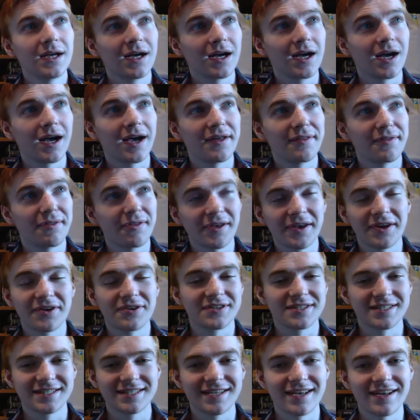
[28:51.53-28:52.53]
I later
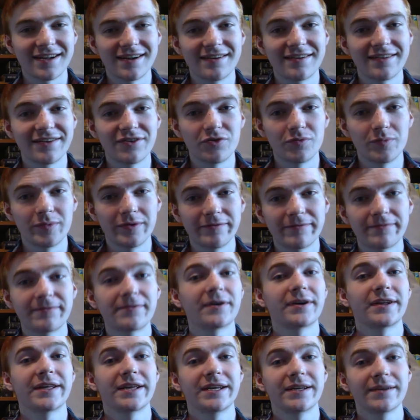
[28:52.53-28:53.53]
decided it would be
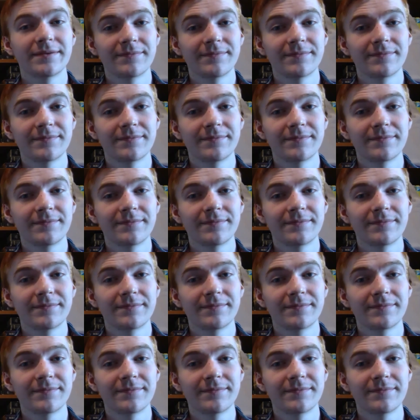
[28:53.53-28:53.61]
funny.